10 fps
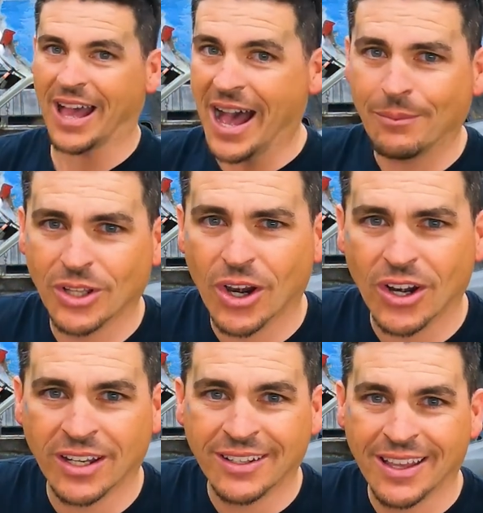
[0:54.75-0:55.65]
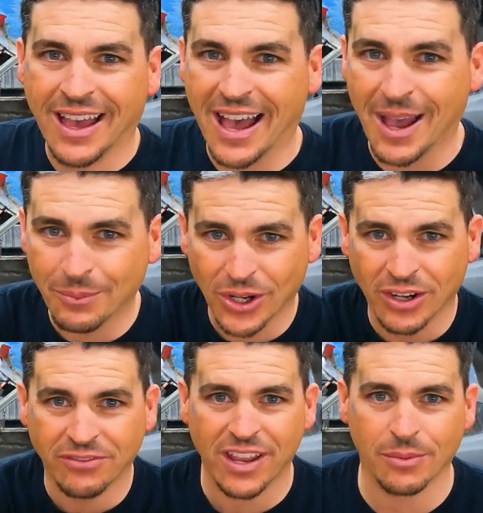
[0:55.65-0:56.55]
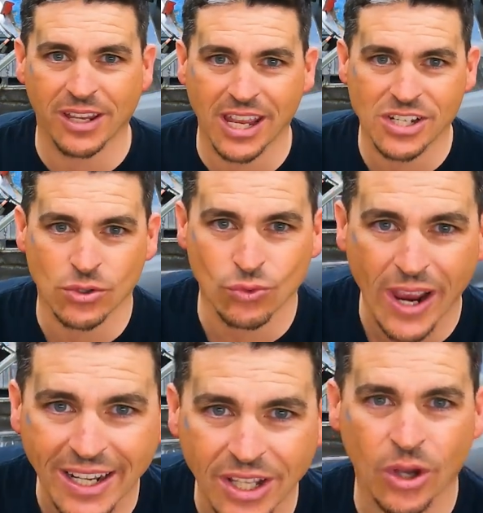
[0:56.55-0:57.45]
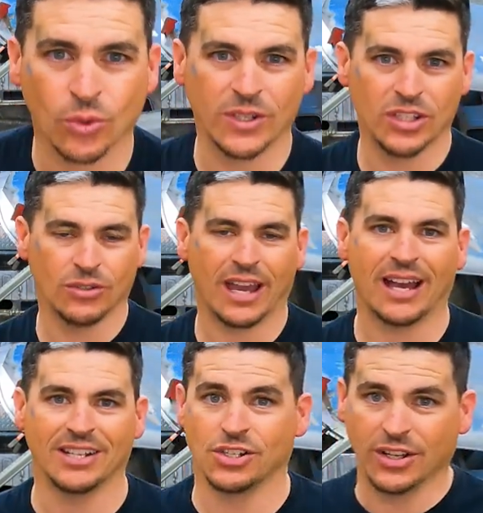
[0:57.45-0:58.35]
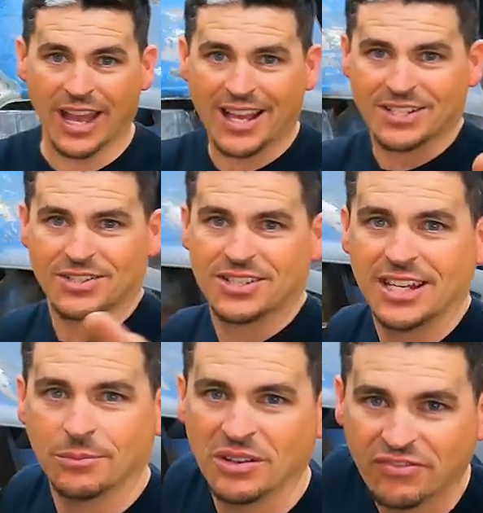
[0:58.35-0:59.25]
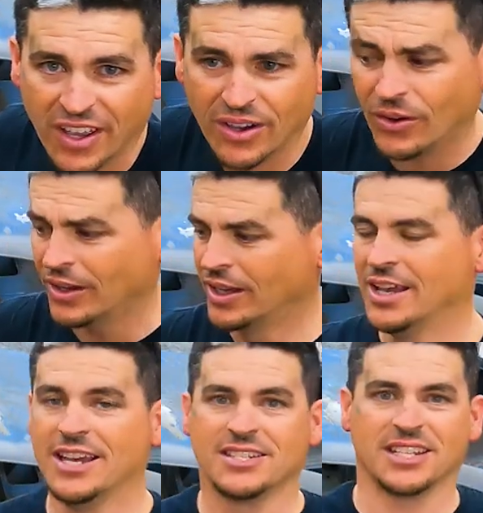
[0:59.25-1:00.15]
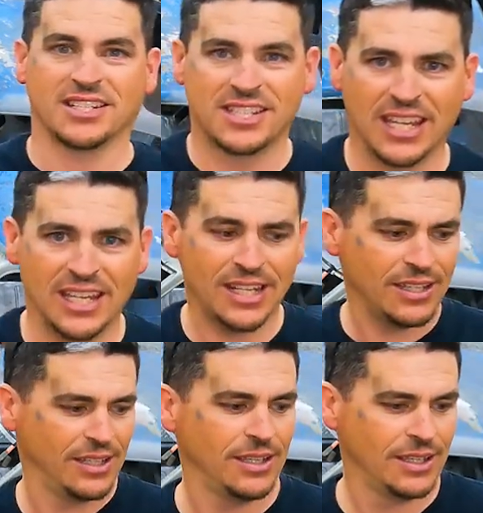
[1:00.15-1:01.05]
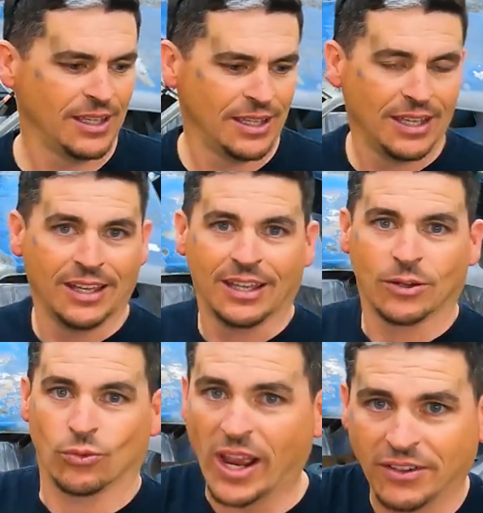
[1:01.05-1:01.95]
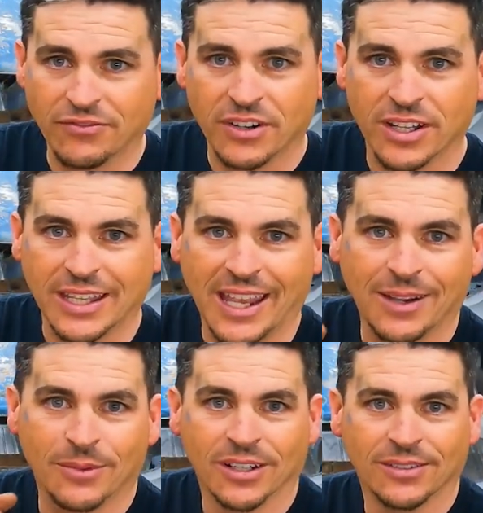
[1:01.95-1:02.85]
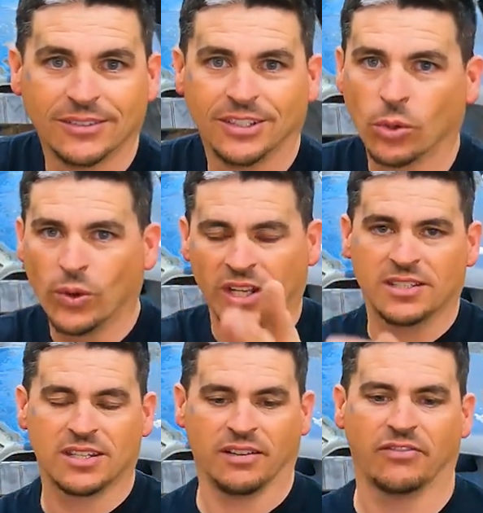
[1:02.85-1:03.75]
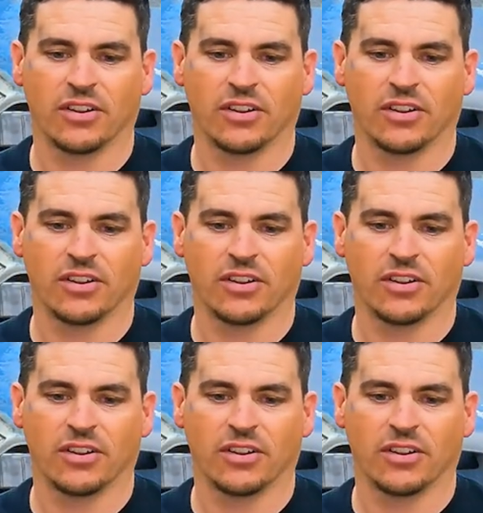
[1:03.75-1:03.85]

I'm learning fabrication right along with you guys. You guys are seeing me fail, succeed, right in front of the camera. You're witnessing it